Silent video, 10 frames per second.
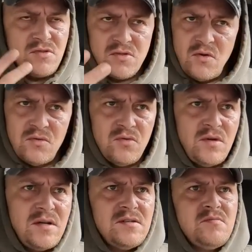just going
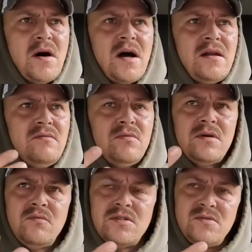through it in his mind
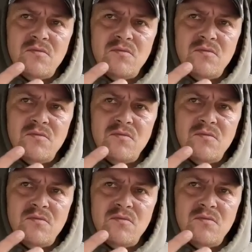what what